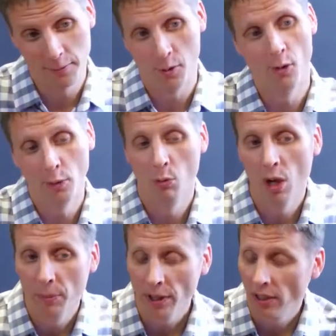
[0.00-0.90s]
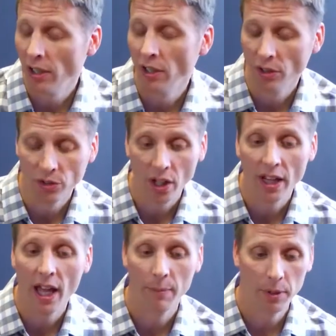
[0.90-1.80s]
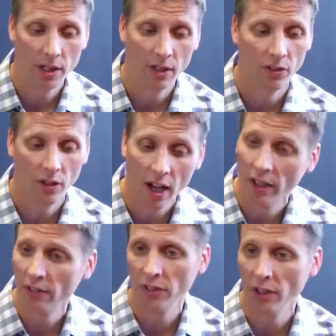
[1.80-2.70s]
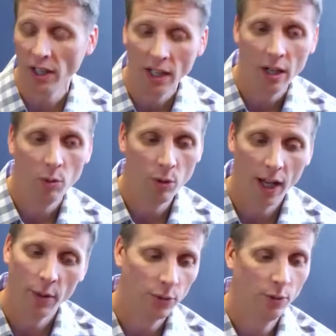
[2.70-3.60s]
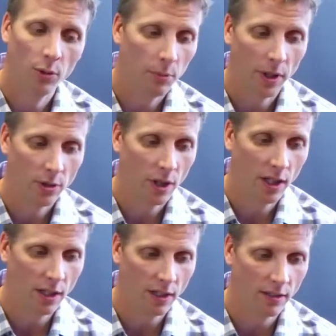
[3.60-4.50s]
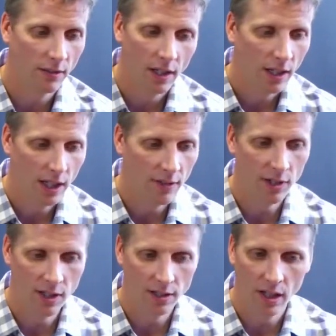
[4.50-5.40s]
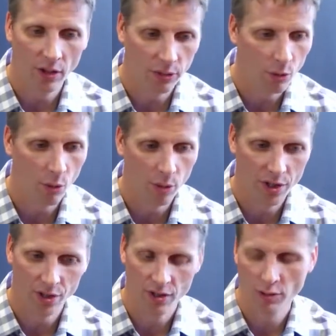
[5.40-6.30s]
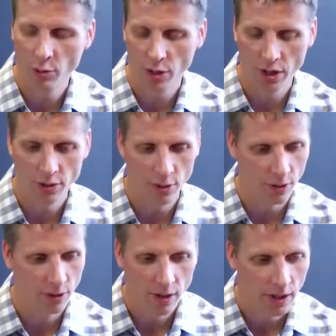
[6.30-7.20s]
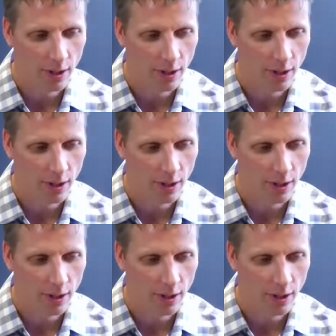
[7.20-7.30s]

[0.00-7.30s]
overwhelming to hear you say that, because honestly, when I was doing my training and even in dental school with just a traditional